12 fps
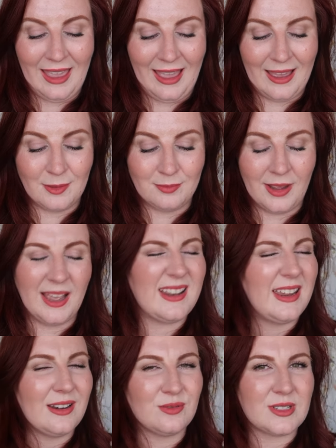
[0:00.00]
And
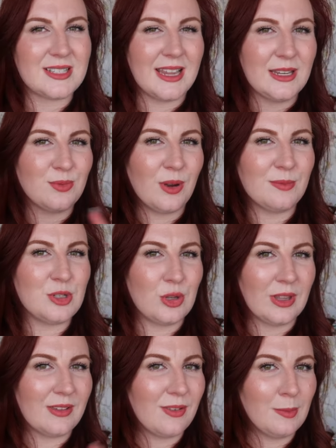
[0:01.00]
then I'll decide what I'm
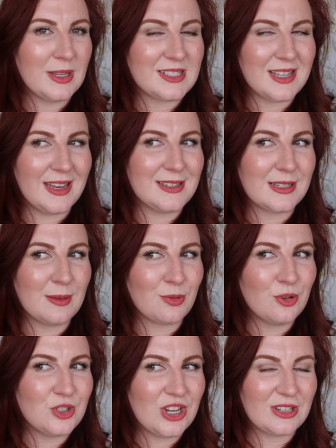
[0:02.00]
doing, if I'm extending the
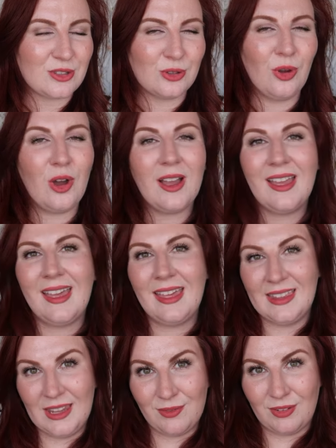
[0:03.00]
project or not.
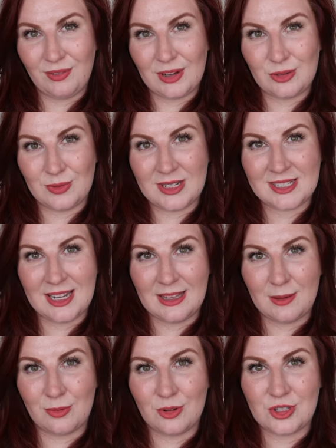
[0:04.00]
Even if I don't
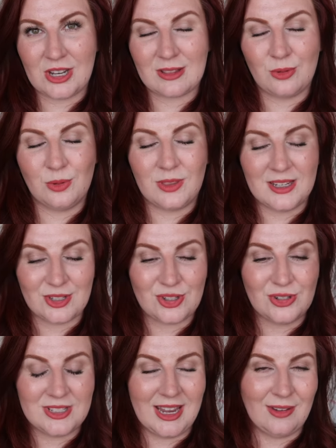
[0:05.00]
extend the project though, this
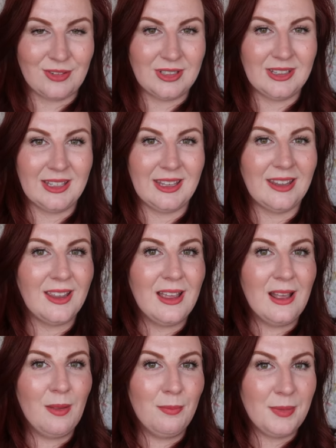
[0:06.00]
should definitely
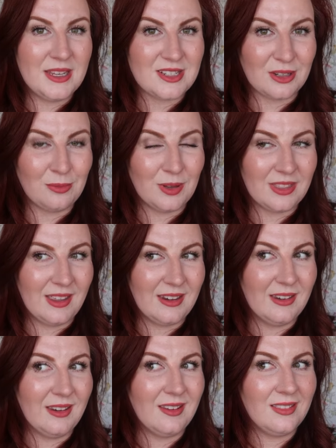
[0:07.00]
be done
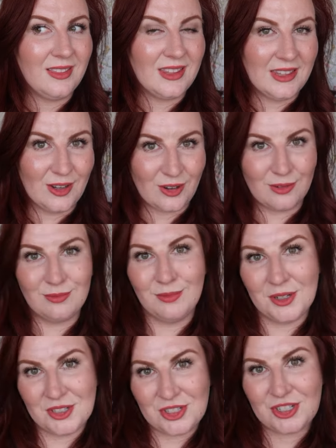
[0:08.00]
within the year,
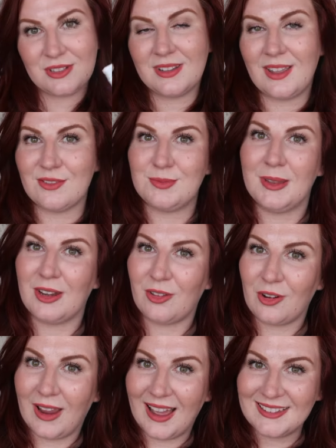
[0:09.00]
which gives me
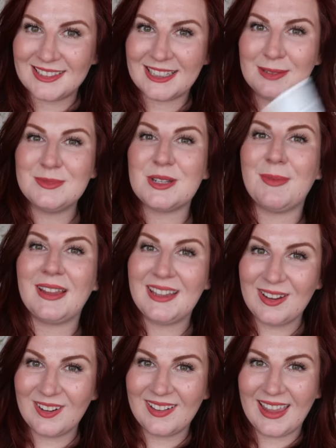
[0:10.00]
another hand cream to my
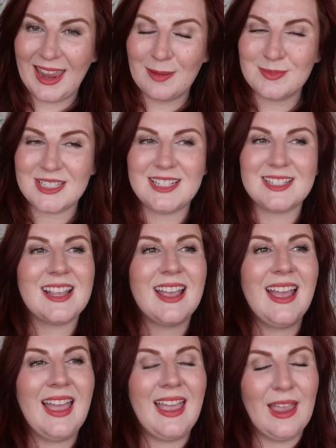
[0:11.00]
yearly empties.
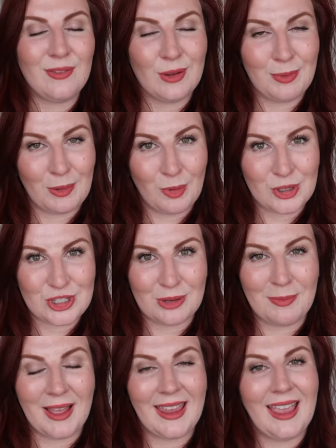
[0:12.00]
If you've been watching
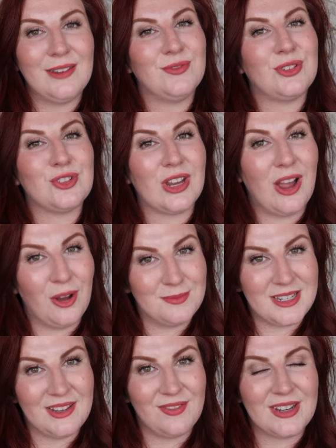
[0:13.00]
my inventory
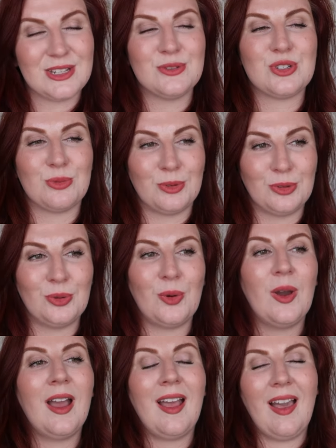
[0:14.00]
update videos, you will
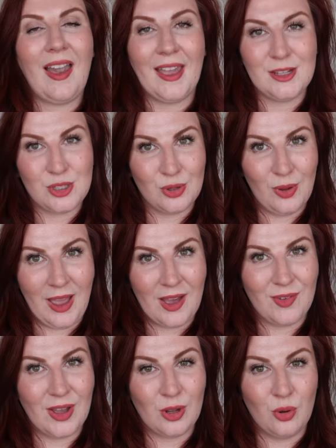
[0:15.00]
know I do
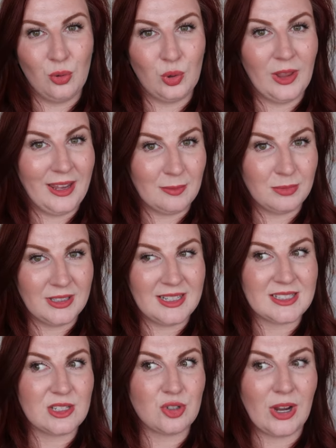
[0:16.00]
have a goal in
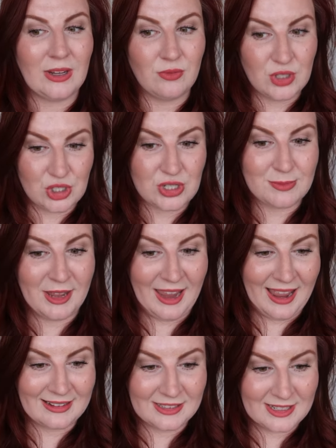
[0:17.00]
place to try and reduce my
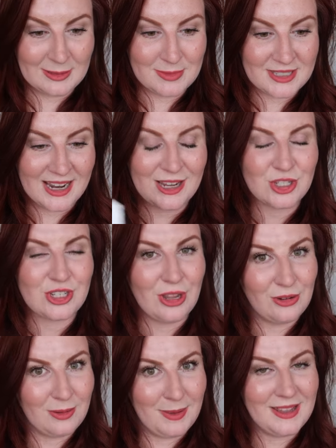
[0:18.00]
hand cream stash
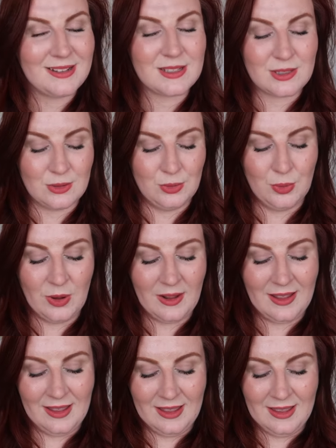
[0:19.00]
down a bit, so
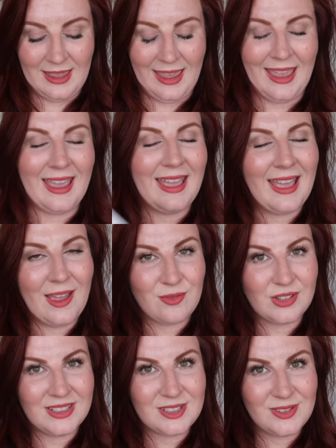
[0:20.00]

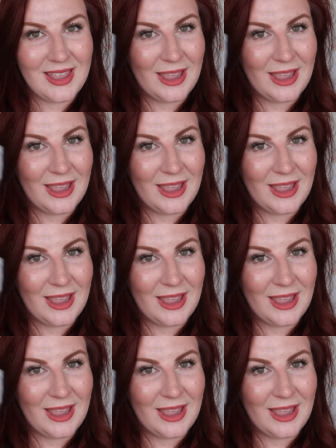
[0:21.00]
every little